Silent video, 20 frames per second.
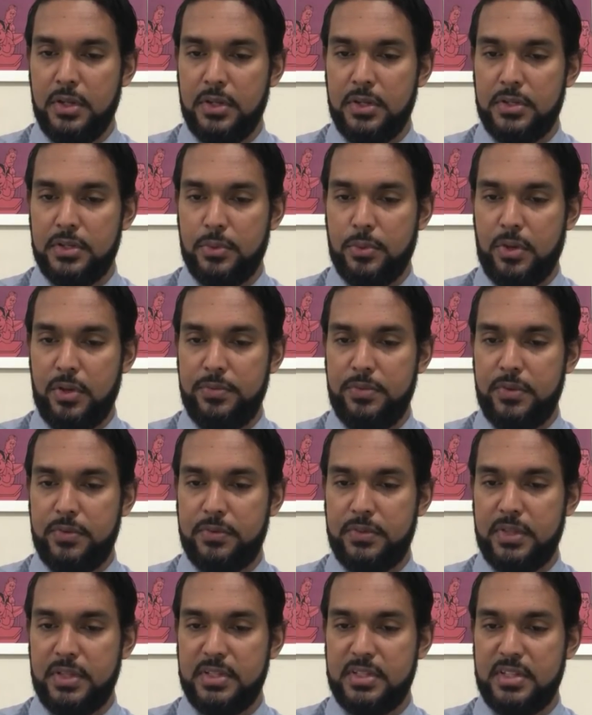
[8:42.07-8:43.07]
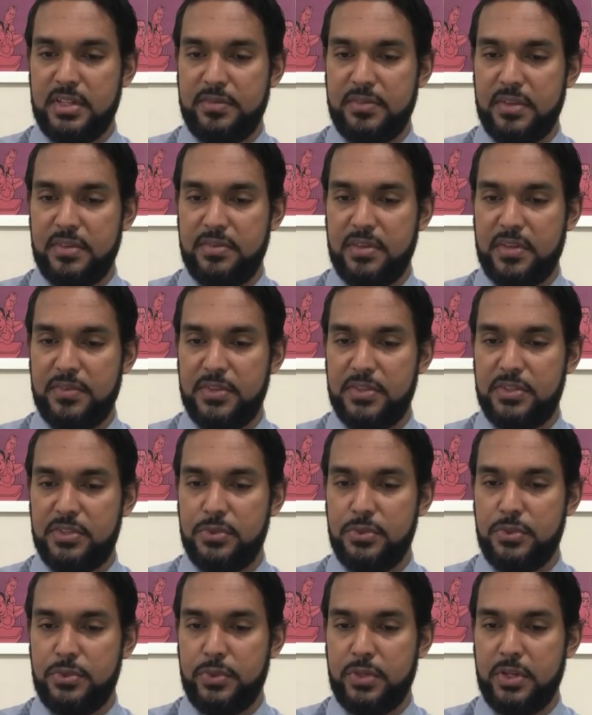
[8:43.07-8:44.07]
So 150 and 75 is
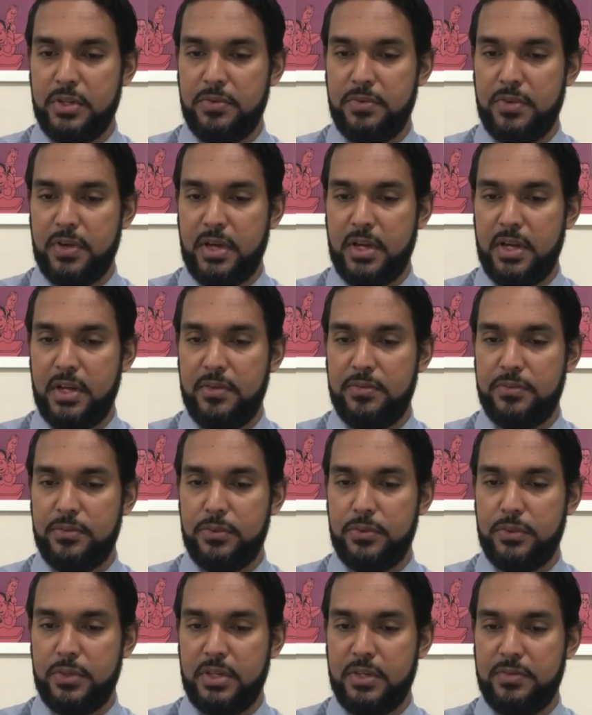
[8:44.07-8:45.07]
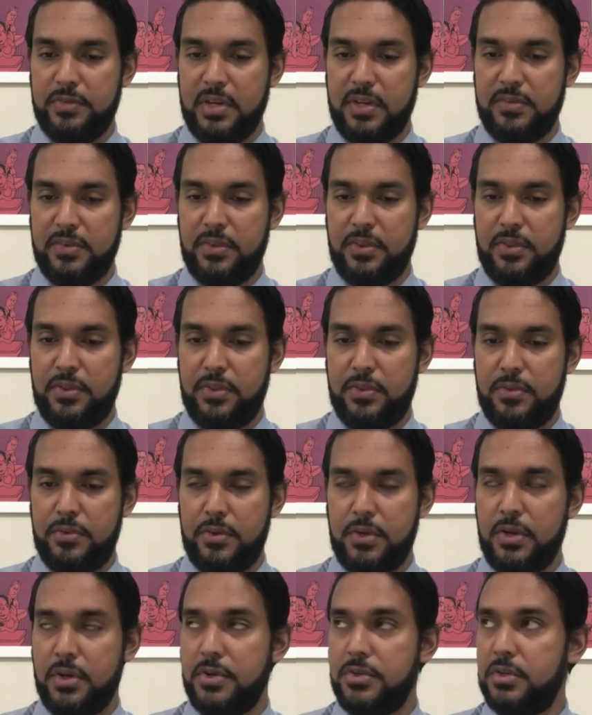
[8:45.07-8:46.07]
225, 225 and
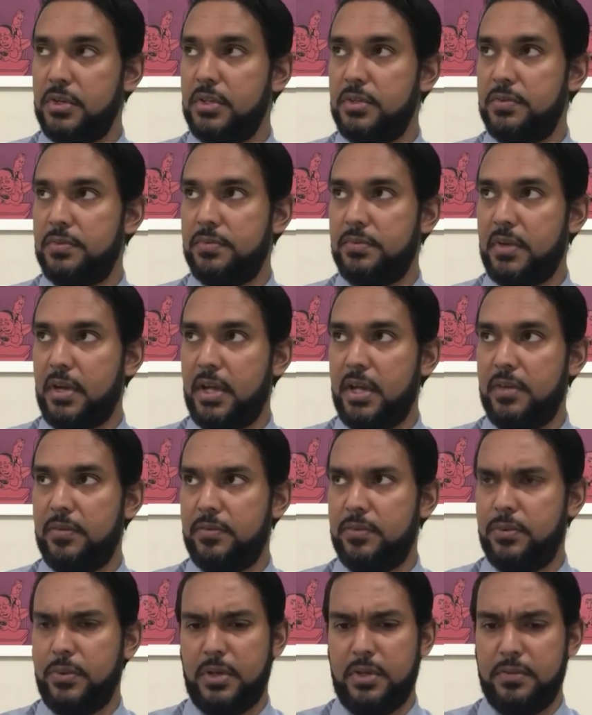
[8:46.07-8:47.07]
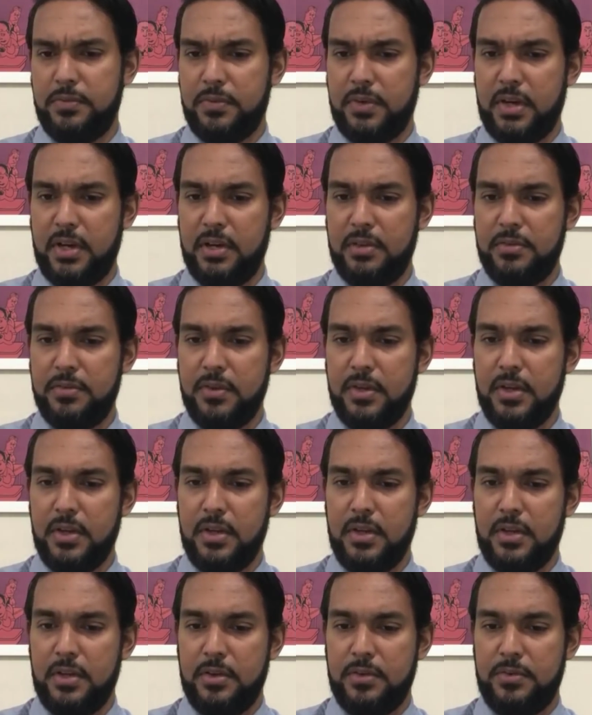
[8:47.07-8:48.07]
300 is 525,
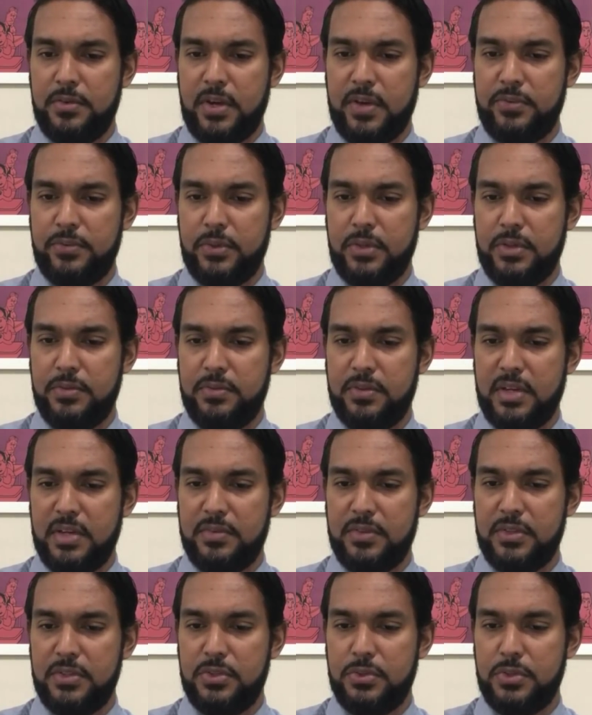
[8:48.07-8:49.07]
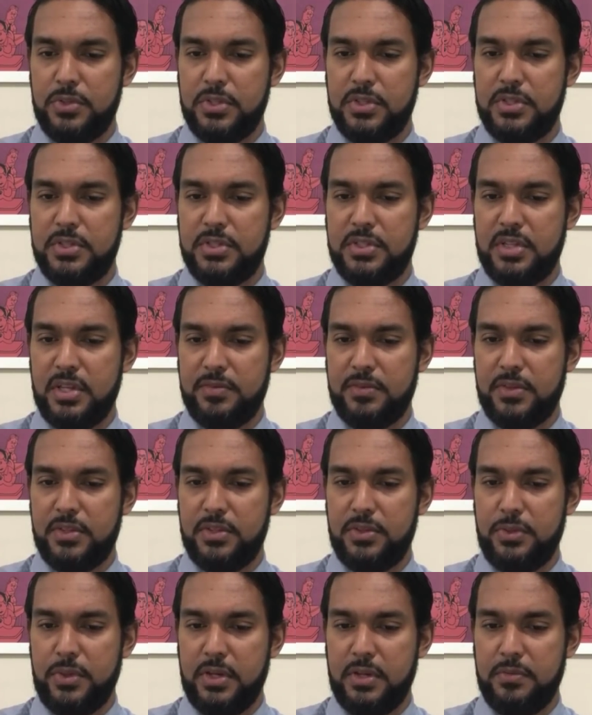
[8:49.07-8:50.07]
525 and 200 is
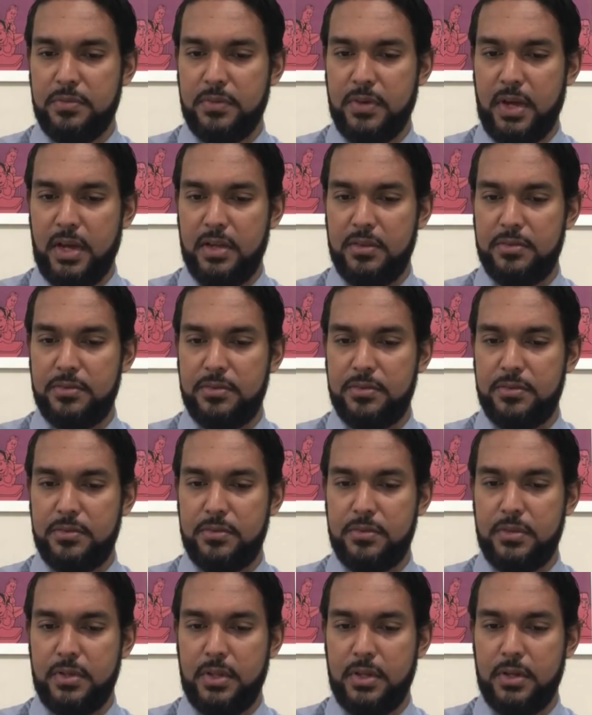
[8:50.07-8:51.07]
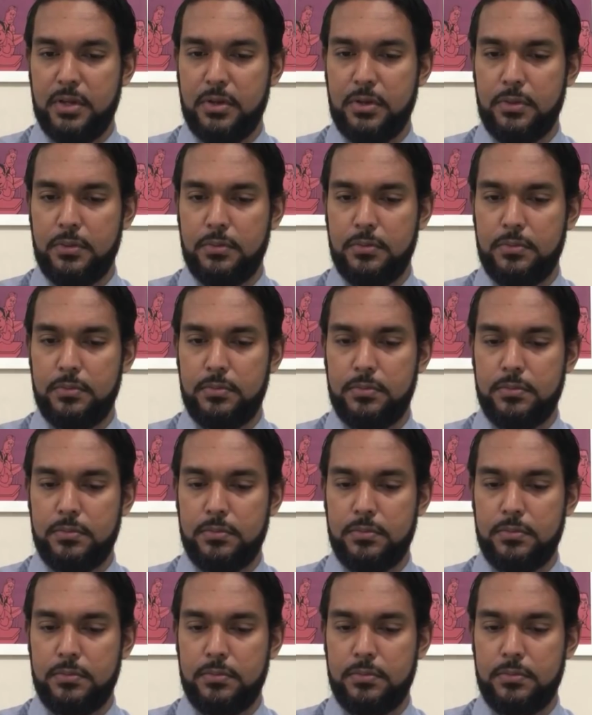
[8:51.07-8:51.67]
725. There you go.